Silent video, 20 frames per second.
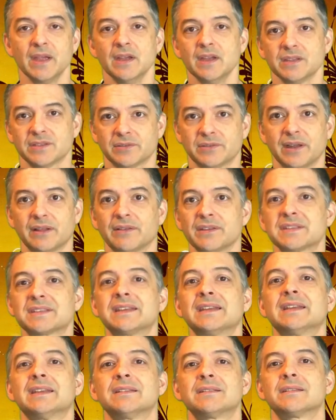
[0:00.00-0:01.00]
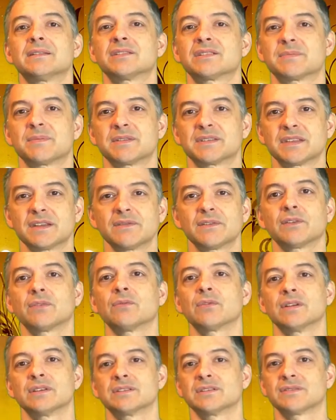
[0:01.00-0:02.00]
So now let's get into the specific
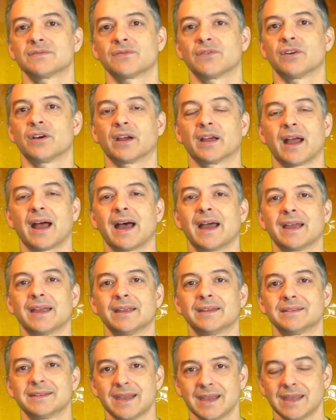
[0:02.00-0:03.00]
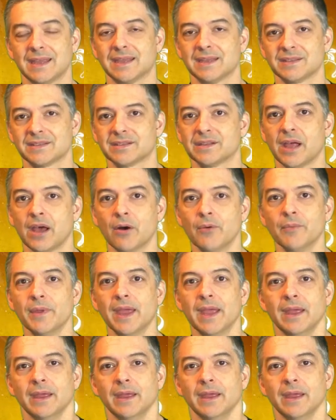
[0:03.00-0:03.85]
reasons for a guy taking it slow.